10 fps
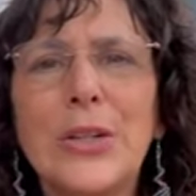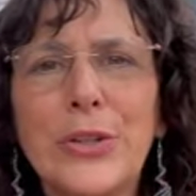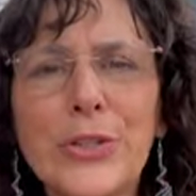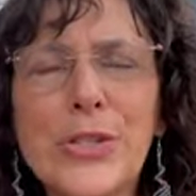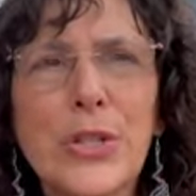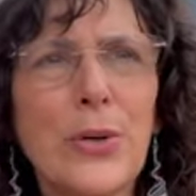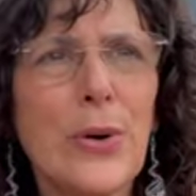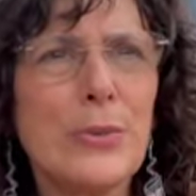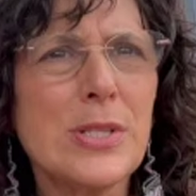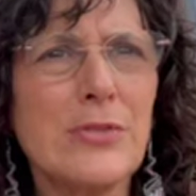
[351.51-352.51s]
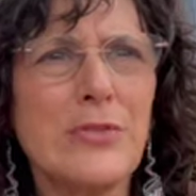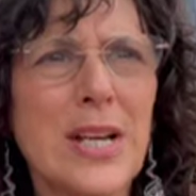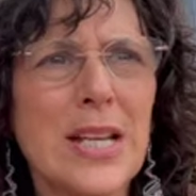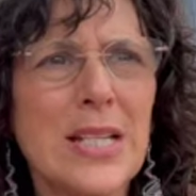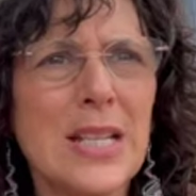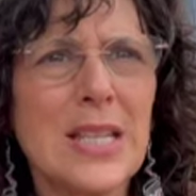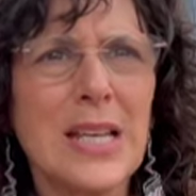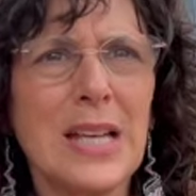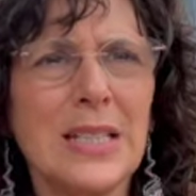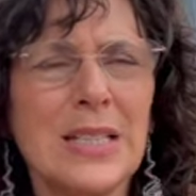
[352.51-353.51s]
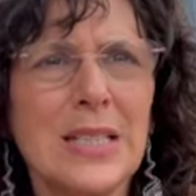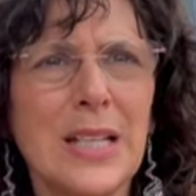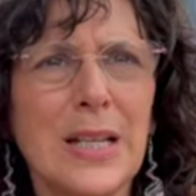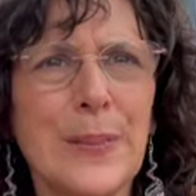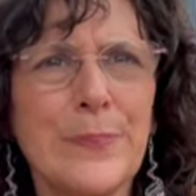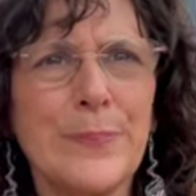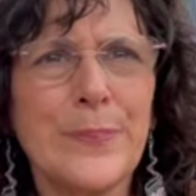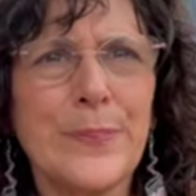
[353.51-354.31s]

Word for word: also, I was afraid that um,